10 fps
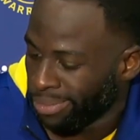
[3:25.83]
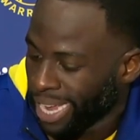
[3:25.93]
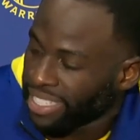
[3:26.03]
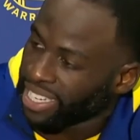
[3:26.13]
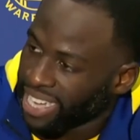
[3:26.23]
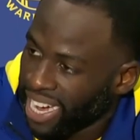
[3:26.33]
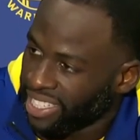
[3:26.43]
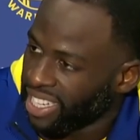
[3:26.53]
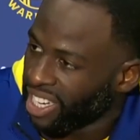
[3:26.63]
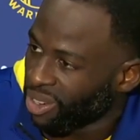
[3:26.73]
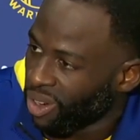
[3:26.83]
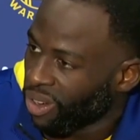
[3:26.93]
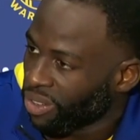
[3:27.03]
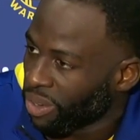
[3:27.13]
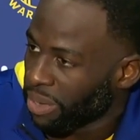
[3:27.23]
That's a
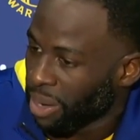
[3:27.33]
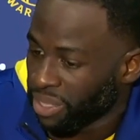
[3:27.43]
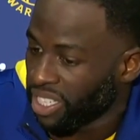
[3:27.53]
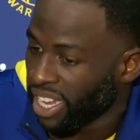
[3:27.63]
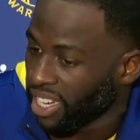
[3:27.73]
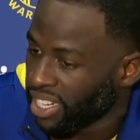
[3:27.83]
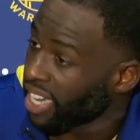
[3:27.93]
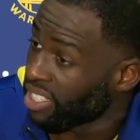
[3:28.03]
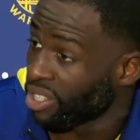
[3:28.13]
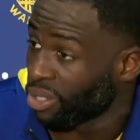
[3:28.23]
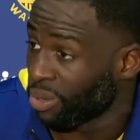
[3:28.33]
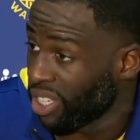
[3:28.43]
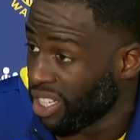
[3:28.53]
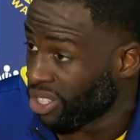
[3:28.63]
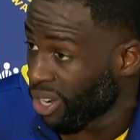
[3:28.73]
19-year-old, if I'm not mistaken, 19 or
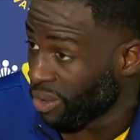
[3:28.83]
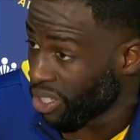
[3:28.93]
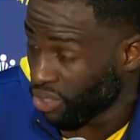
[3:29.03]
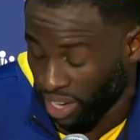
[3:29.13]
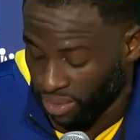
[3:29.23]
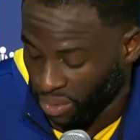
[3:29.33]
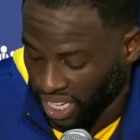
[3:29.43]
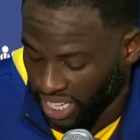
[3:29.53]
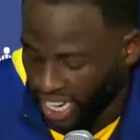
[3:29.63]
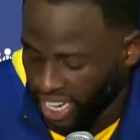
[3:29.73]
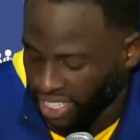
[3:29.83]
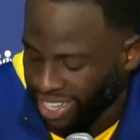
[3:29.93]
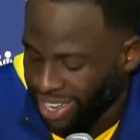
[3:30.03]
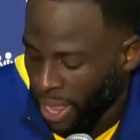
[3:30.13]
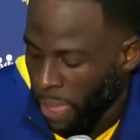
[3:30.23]
20 years old, whichever one he
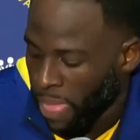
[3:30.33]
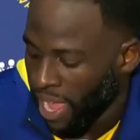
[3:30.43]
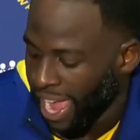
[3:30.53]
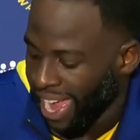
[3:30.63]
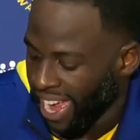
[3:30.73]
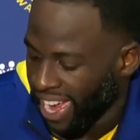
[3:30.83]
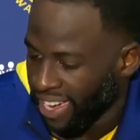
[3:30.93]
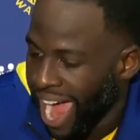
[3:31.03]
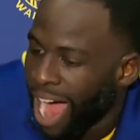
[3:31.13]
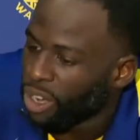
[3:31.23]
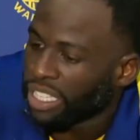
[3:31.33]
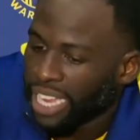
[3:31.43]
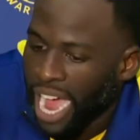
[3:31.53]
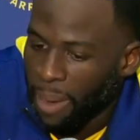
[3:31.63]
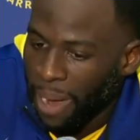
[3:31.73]
is. And out of
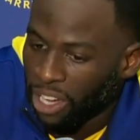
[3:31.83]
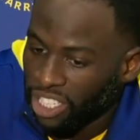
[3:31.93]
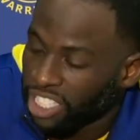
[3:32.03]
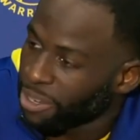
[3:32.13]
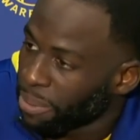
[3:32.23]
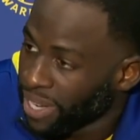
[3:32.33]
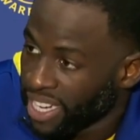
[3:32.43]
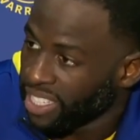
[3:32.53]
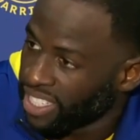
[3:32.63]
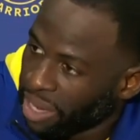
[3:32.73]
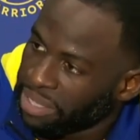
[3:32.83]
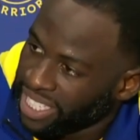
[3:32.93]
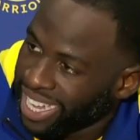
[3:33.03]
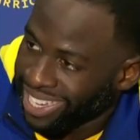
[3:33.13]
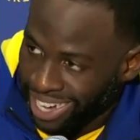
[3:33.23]
timeout discipline is
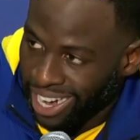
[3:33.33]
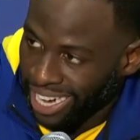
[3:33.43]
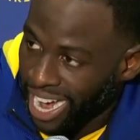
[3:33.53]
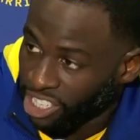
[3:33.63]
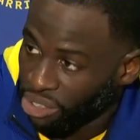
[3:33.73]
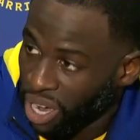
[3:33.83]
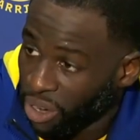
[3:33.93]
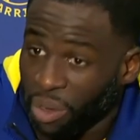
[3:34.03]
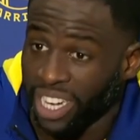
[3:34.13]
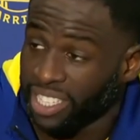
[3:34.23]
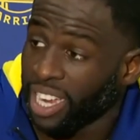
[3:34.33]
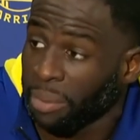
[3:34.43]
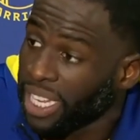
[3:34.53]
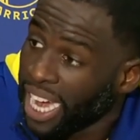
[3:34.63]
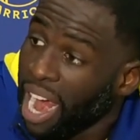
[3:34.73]
something that young guys struggle with. It's
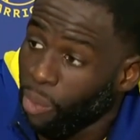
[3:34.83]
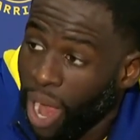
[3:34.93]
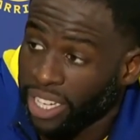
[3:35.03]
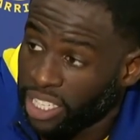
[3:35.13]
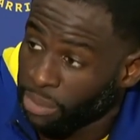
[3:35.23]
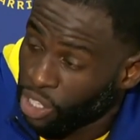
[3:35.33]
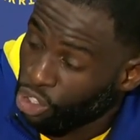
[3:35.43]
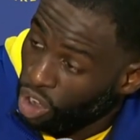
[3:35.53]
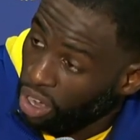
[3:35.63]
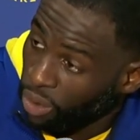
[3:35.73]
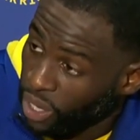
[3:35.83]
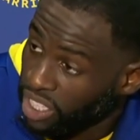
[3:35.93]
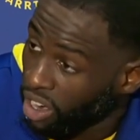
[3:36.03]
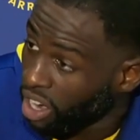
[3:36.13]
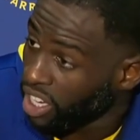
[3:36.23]
something that I watched him struggle
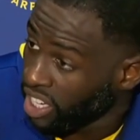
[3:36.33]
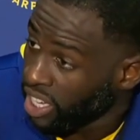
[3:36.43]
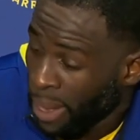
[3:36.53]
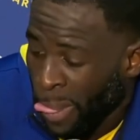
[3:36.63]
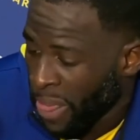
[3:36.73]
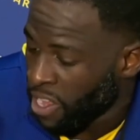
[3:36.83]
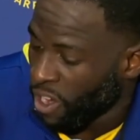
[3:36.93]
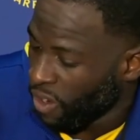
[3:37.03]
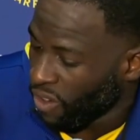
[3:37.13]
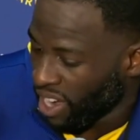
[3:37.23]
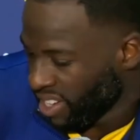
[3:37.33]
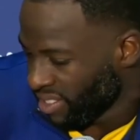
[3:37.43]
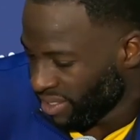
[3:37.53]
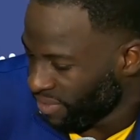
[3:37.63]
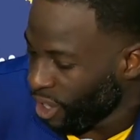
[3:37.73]
with early, you know,
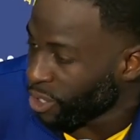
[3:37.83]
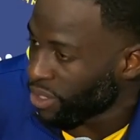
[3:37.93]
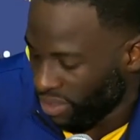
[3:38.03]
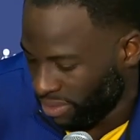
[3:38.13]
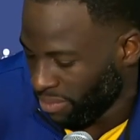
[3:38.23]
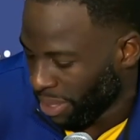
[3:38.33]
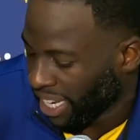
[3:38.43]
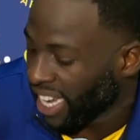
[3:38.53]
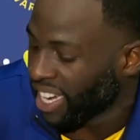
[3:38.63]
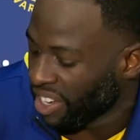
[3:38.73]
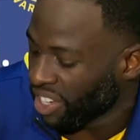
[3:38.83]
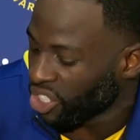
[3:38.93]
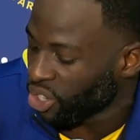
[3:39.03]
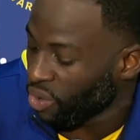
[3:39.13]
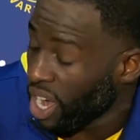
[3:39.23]
in first beginning of
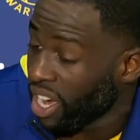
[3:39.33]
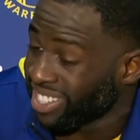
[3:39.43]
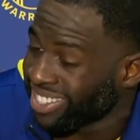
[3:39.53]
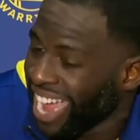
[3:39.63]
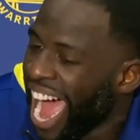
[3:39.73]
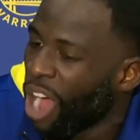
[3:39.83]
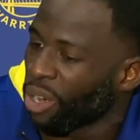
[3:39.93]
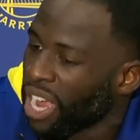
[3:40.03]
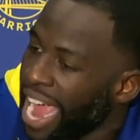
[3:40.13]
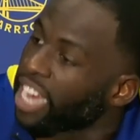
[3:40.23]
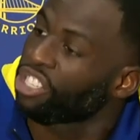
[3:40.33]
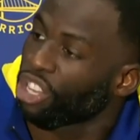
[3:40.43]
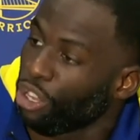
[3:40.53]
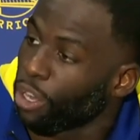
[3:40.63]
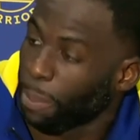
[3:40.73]
his career, is how to
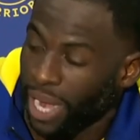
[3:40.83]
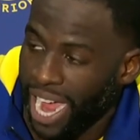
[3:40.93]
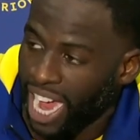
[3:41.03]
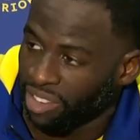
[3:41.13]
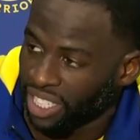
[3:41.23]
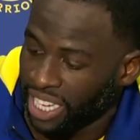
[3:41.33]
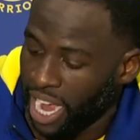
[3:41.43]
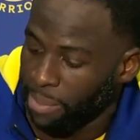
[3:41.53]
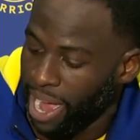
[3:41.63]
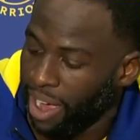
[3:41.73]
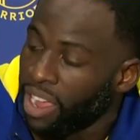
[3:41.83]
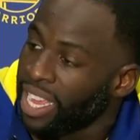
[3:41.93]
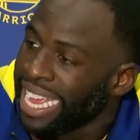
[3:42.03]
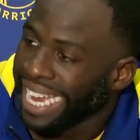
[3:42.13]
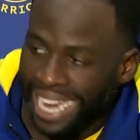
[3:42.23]
execute a play out of a timeout.
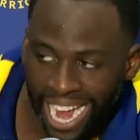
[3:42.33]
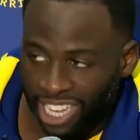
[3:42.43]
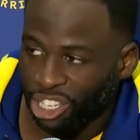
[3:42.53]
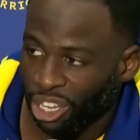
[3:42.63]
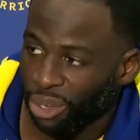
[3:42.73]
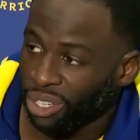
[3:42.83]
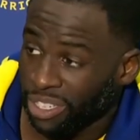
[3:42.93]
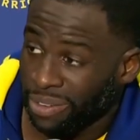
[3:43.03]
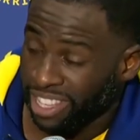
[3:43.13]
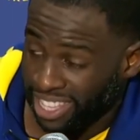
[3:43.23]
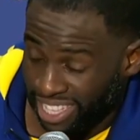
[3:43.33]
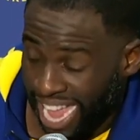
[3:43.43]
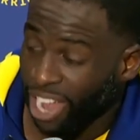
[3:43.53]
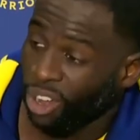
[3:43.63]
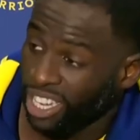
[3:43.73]
He executing
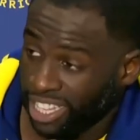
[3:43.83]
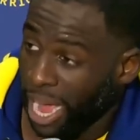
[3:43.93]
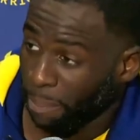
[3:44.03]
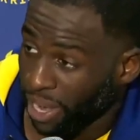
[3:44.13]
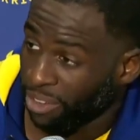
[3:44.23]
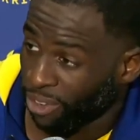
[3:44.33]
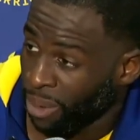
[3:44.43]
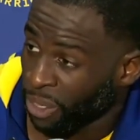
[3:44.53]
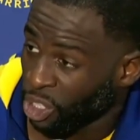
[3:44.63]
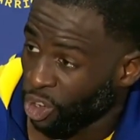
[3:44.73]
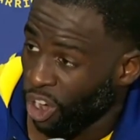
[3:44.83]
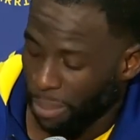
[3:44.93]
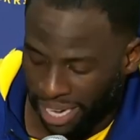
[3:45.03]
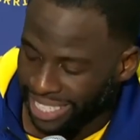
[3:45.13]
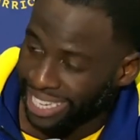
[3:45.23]
not only that play for him to
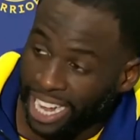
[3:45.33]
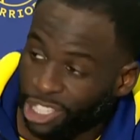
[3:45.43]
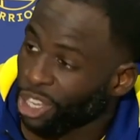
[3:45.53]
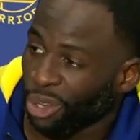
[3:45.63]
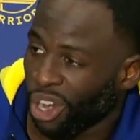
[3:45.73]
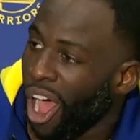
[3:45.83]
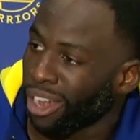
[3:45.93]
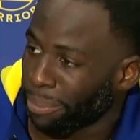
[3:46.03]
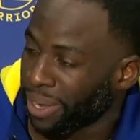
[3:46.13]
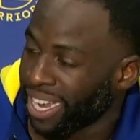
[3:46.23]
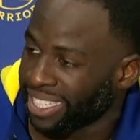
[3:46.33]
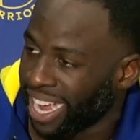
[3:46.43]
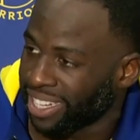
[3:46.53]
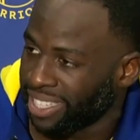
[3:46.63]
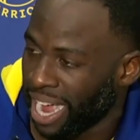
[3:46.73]
score, but he's executing all the plays
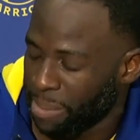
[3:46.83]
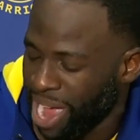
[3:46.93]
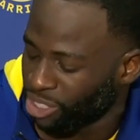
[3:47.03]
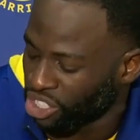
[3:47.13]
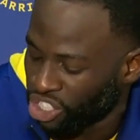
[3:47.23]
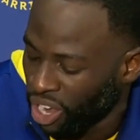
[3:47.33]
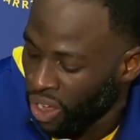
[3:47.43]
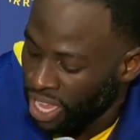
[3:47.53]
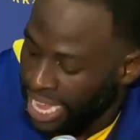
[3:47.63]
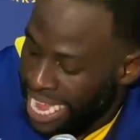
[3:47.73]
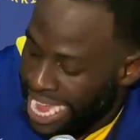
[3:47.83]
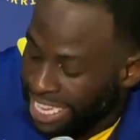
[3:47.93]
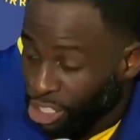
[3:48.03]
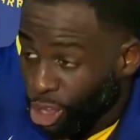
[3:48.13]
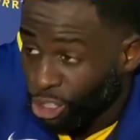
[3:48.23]
out of timeouts. And so
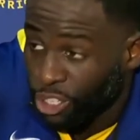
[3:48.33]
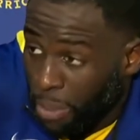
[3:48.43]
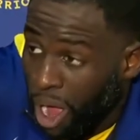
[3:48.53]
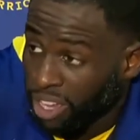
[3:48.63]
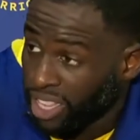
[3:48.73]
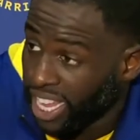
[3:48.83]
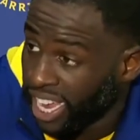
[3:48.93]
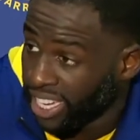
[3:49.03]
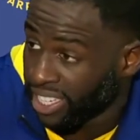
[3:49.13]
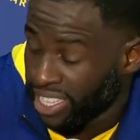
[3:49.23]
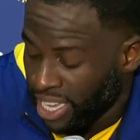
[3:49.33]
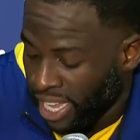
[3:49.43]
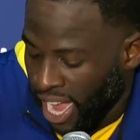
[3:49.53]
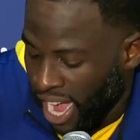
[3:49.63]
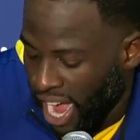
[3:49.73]
it's those small things
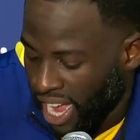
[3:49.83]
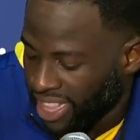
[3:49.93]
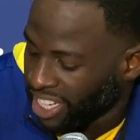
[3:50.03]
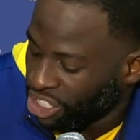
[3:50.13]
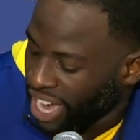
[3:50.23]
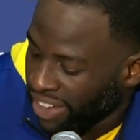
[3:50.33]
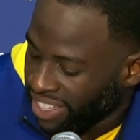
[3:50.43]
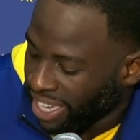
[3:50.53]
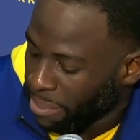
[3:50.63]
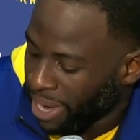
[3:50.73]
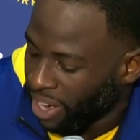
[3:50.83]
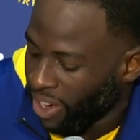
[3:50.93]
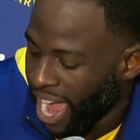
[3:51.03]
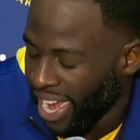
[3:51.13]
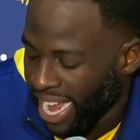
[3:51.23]
that you have to get
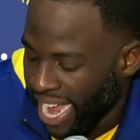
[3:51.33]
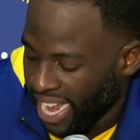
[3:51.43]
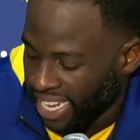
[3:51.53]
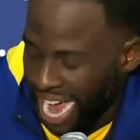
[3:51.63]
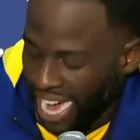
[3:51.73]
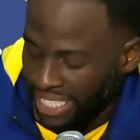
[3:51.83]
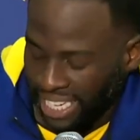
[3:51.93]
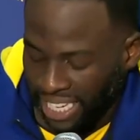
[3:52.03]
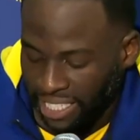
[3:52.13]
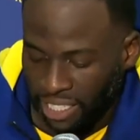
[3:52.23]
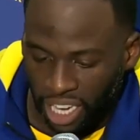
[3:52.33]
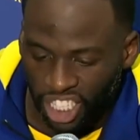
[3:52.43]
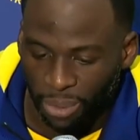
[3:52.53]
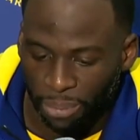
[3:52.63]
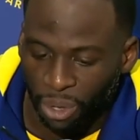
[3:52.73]
better at. And I think it's
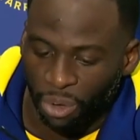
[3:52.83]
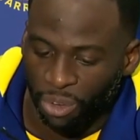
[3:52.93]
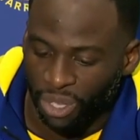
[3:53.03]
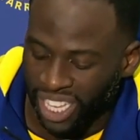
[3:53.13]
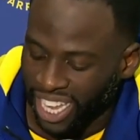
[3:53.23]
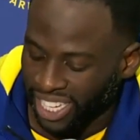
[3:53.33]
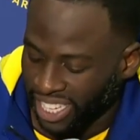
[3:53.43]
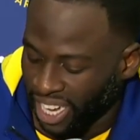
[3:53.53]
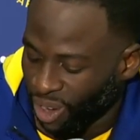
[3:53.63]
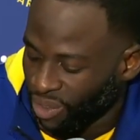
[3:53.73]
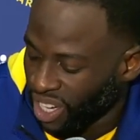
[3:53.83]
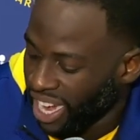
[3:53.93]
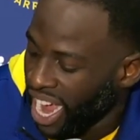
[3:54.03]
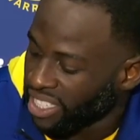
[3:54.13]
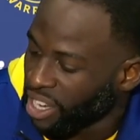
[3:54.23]
such a beautiful thing that over the
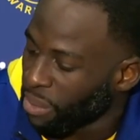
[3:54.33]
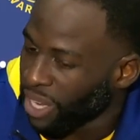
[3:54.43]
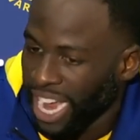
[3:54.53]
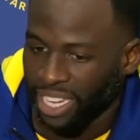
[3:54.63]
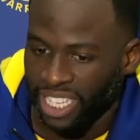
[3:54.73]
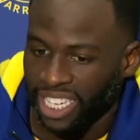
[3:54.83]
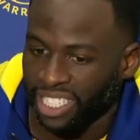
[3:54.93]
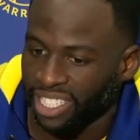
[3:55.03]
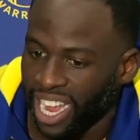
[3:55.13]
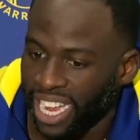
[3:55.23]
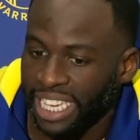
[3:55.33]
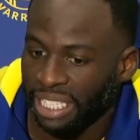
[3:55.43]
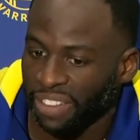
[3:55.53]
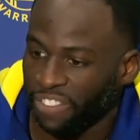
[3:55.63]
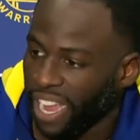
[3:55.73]
last couple of games,
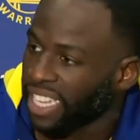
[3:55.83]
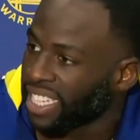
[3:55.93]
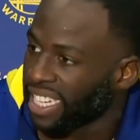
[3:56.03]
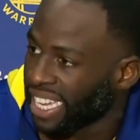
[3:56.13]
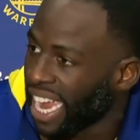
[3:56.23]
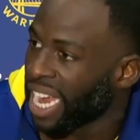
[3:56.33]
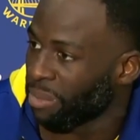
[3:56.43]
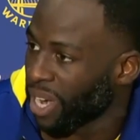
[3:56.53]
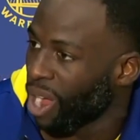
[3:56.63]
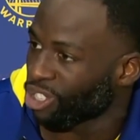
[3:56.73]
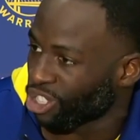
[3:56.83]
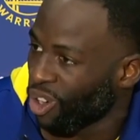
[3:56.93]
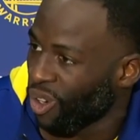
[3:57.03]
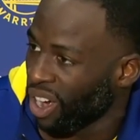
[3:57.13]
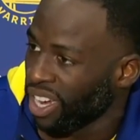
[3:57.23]
he's affecting the game without
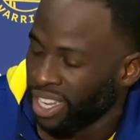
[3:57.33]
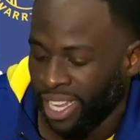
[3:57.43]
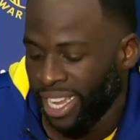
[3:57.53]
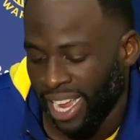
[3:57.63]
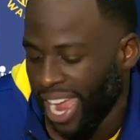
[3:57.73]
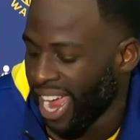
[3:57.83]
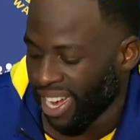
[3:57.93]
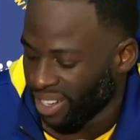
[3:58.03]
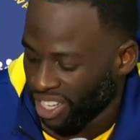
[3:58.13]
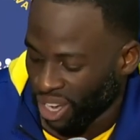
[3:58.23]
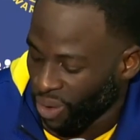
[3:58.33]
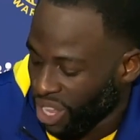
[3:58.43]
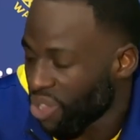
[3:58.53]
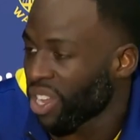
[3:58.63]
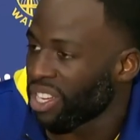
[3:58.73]
scoring. And, you know,
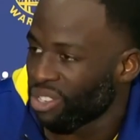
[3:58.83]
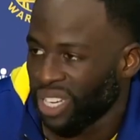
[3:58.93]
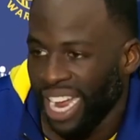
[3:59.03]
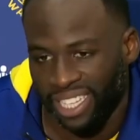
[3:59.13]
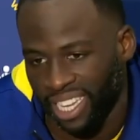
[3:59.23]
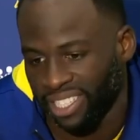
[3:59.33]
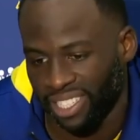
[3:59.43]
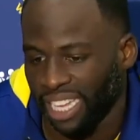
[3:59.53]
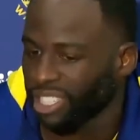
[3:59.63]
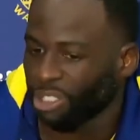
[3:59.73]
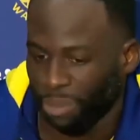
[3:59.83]
when you can do that, that's a